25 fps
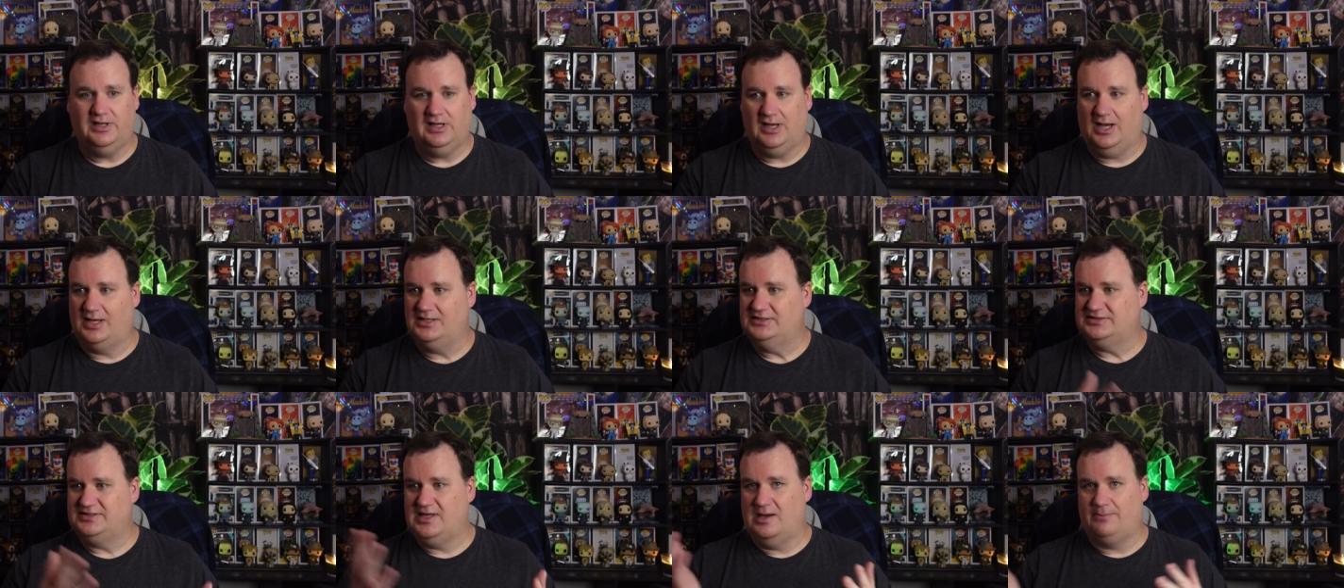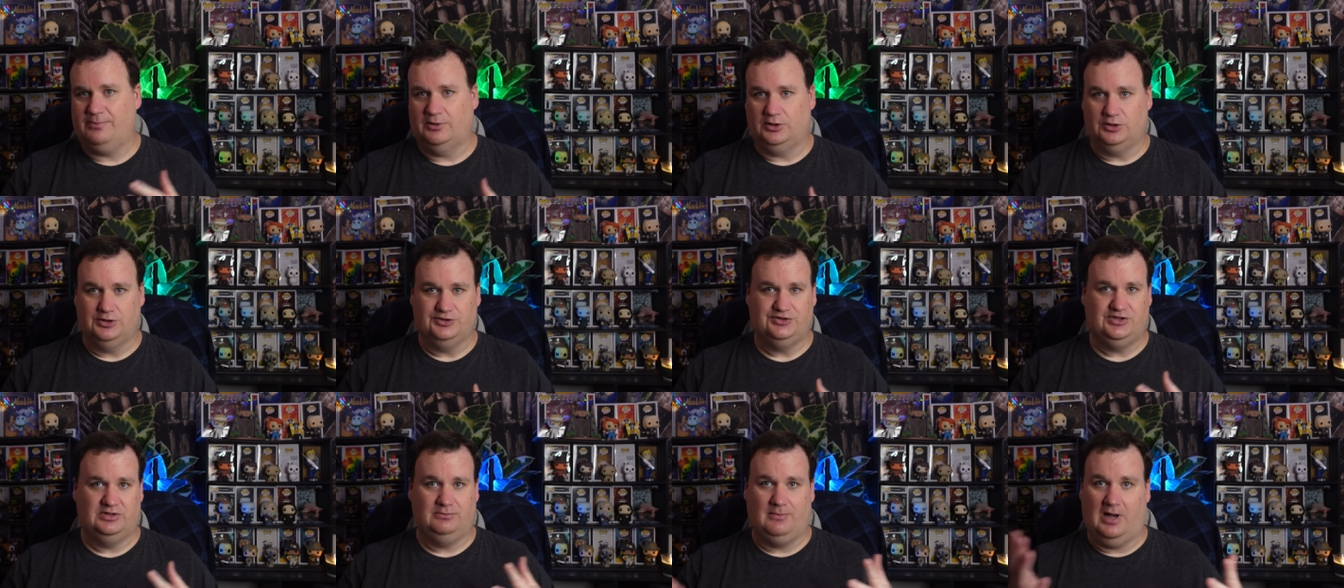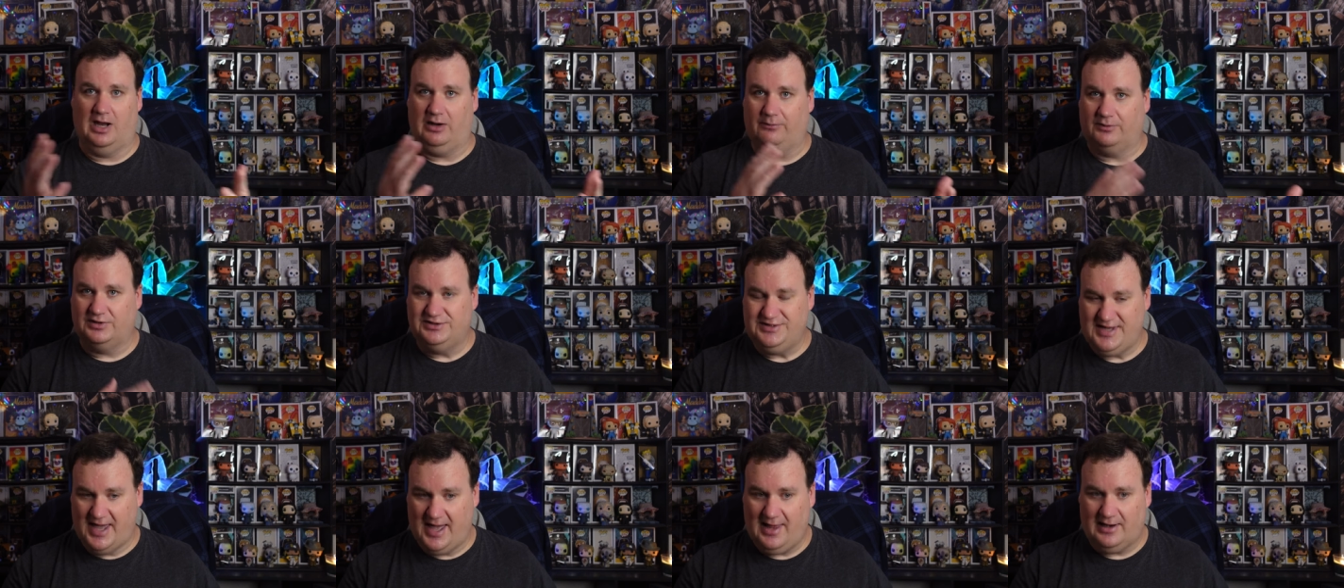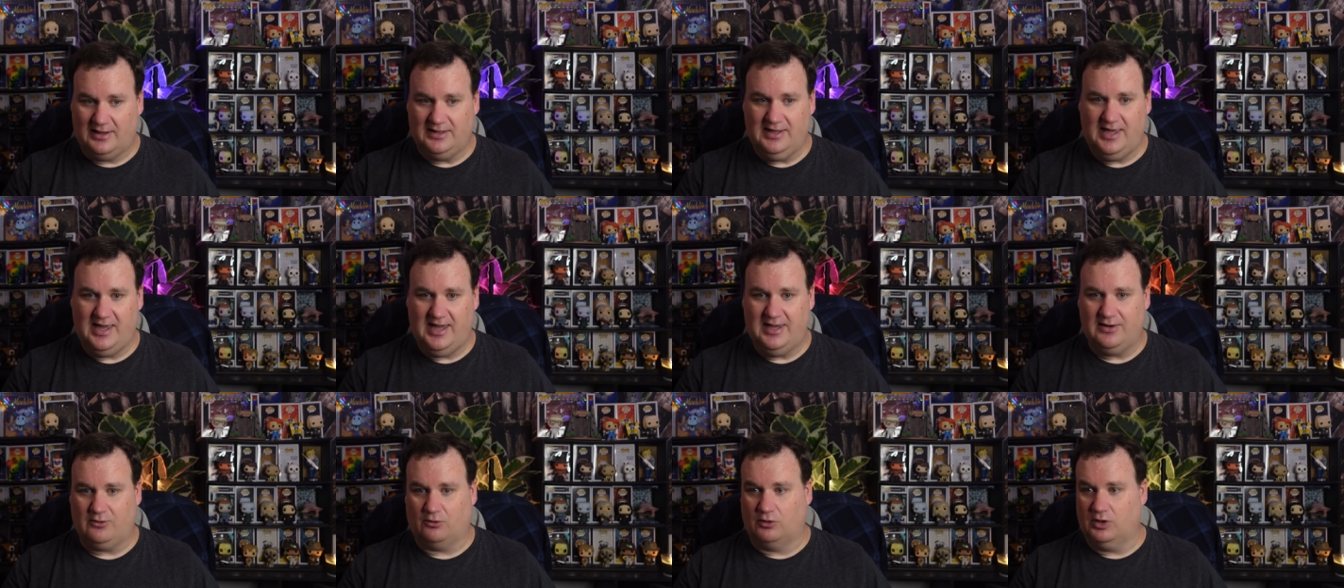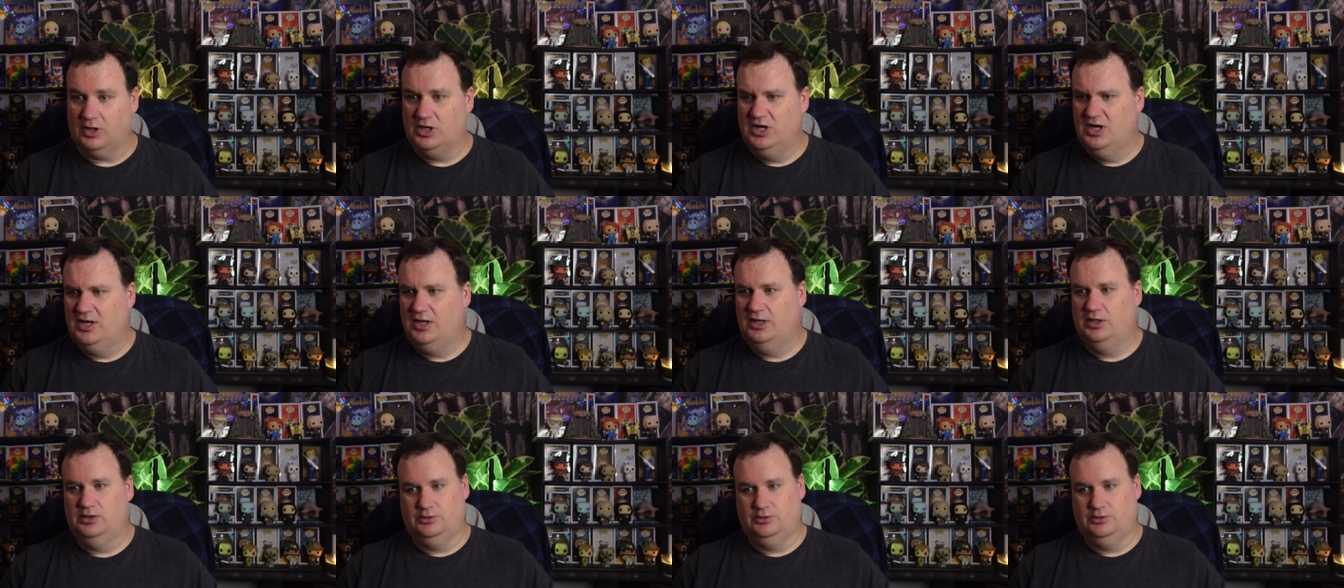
because that person might retaliate or